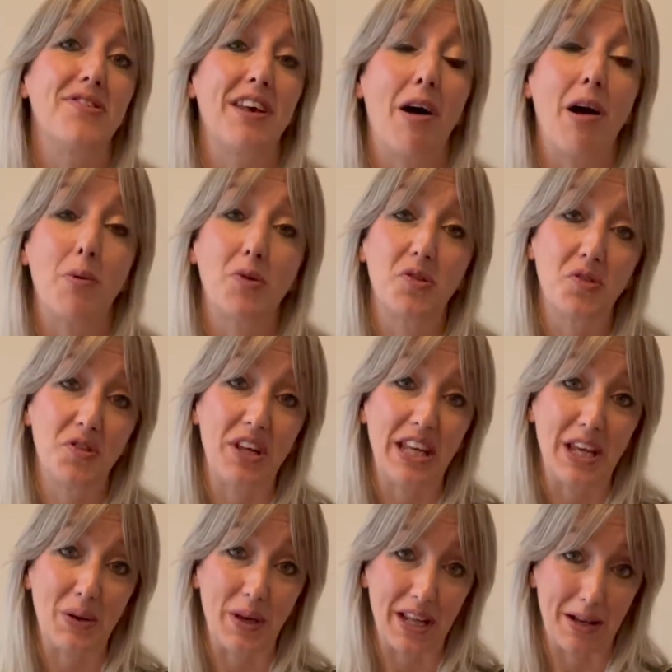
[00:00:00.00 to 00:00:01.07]
So I will
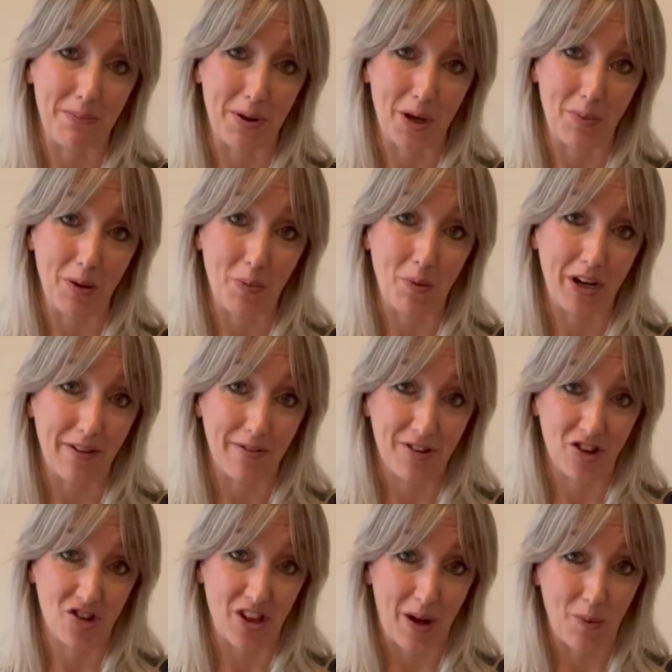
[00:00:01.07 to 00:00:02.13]
see you in a moment when I
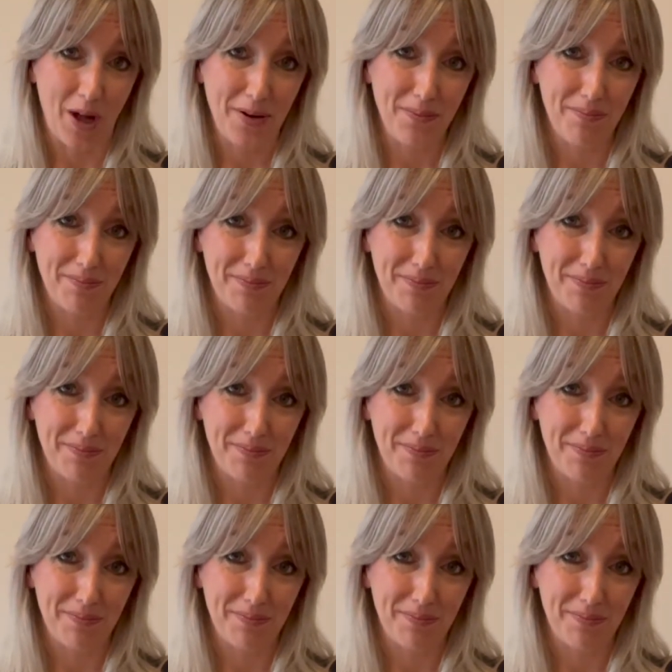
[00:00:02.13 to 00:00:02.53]
finish that one.